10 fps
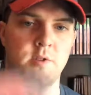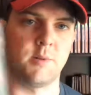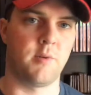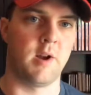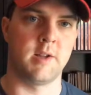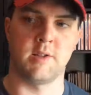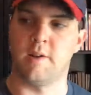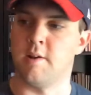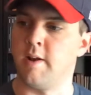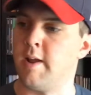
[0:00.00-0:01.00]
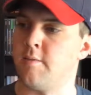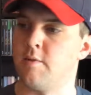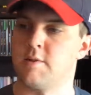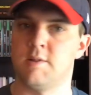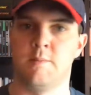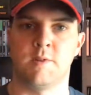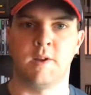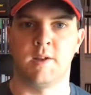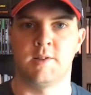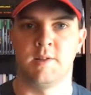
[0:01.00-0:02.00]
was surprised I didn't have this. Seems
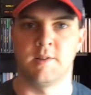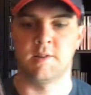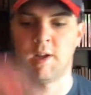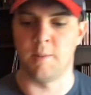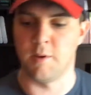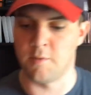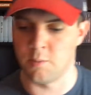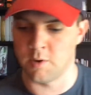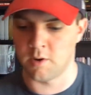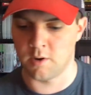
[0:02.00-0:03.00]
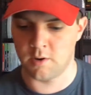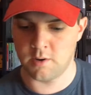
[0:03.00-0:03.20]
like I see this game everywhere.